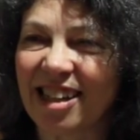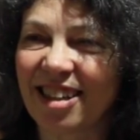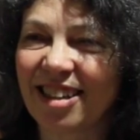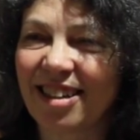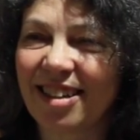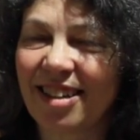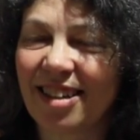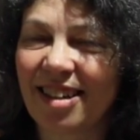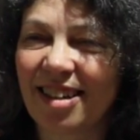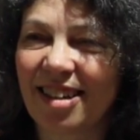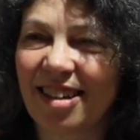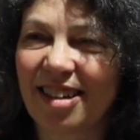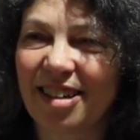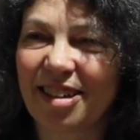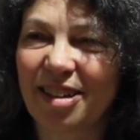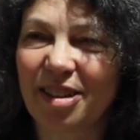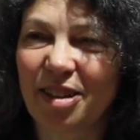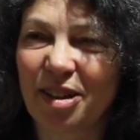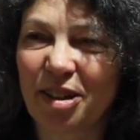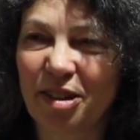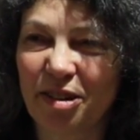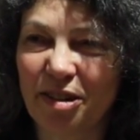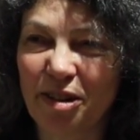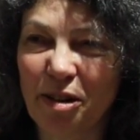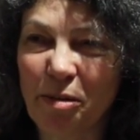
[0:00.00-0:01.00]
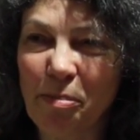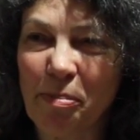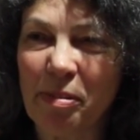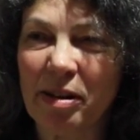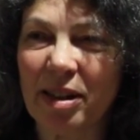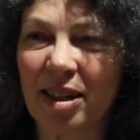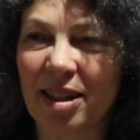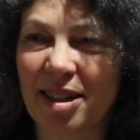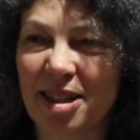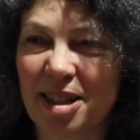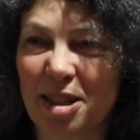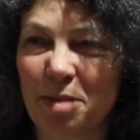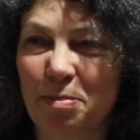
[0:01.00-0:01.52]
In Europe,
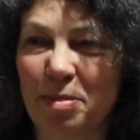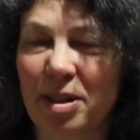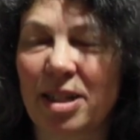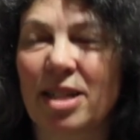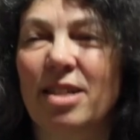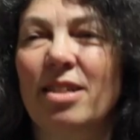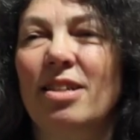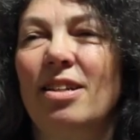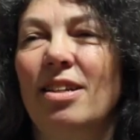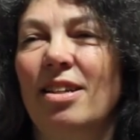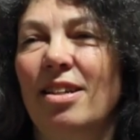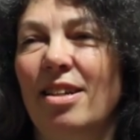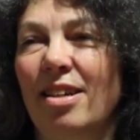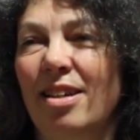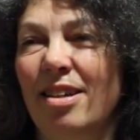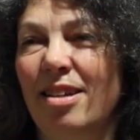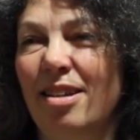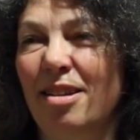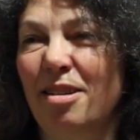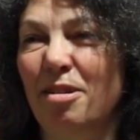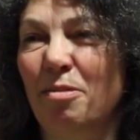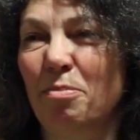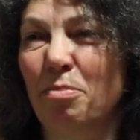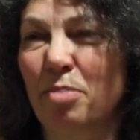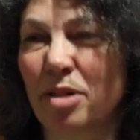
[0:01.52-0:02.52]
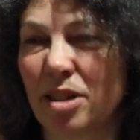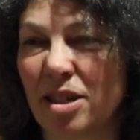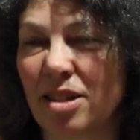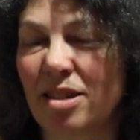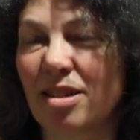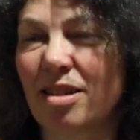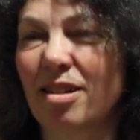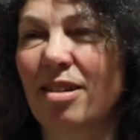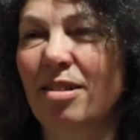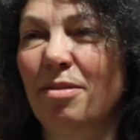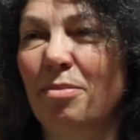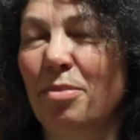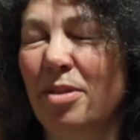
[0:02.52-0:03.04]
and especially in
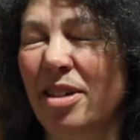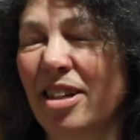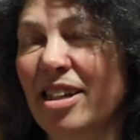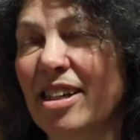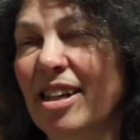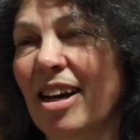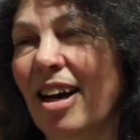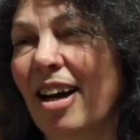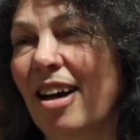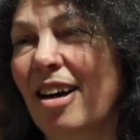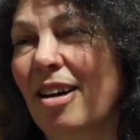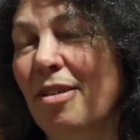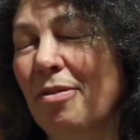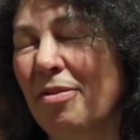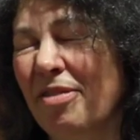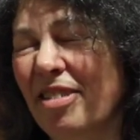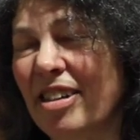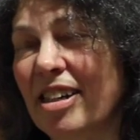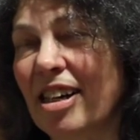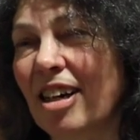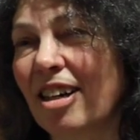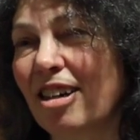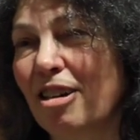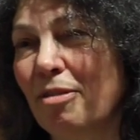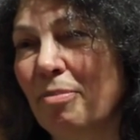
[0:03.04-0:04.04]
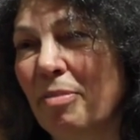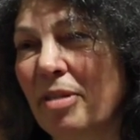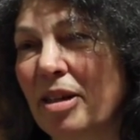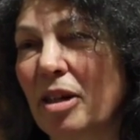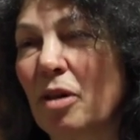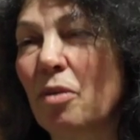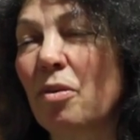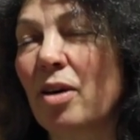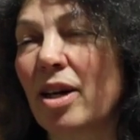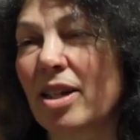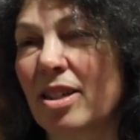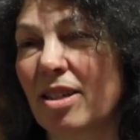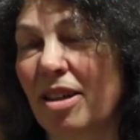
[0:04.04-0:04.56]
Britain, we have
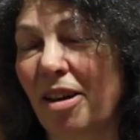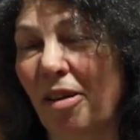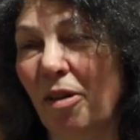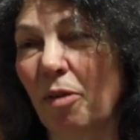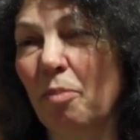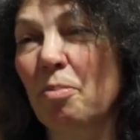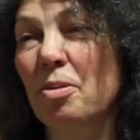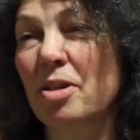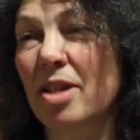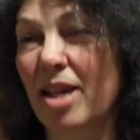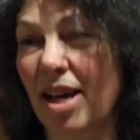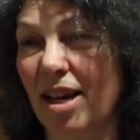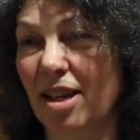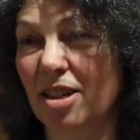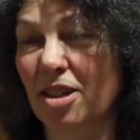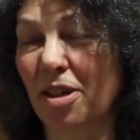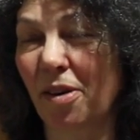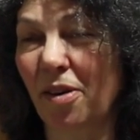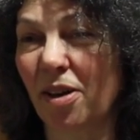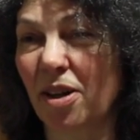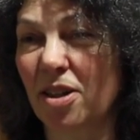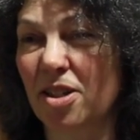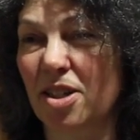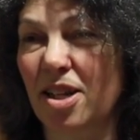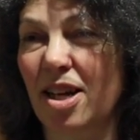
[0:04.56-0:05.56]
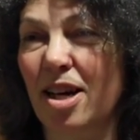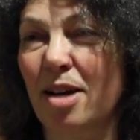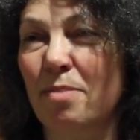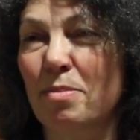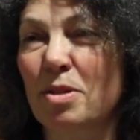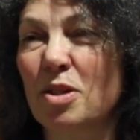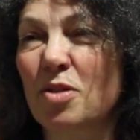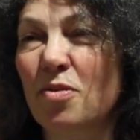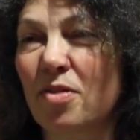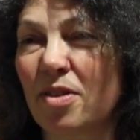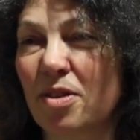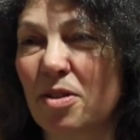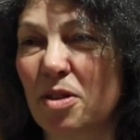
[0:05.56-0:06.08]
quite a kind of protectionist
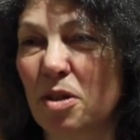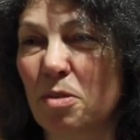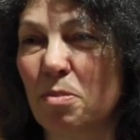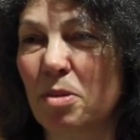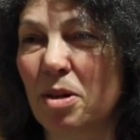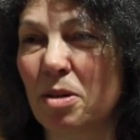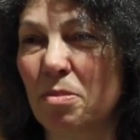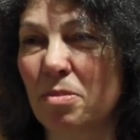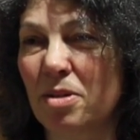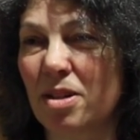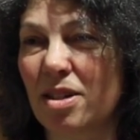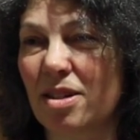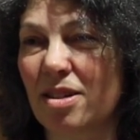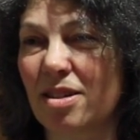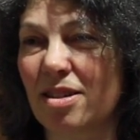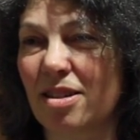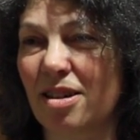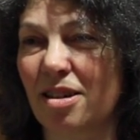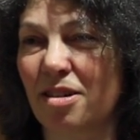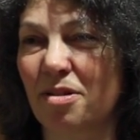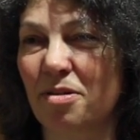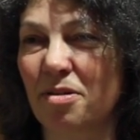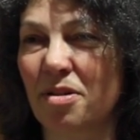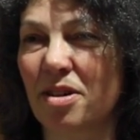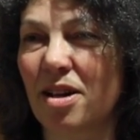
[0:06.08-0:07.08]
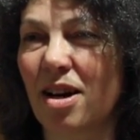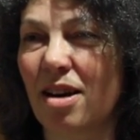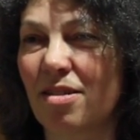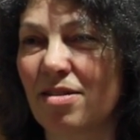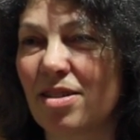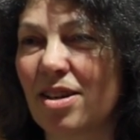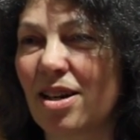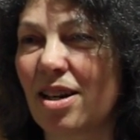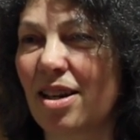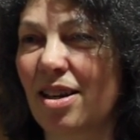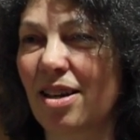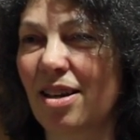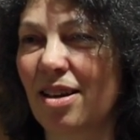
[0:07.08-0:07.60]
atmosphere at the moment. So
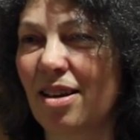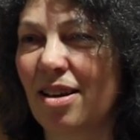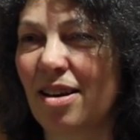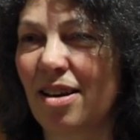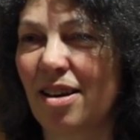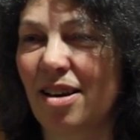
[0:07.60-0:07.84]
currently,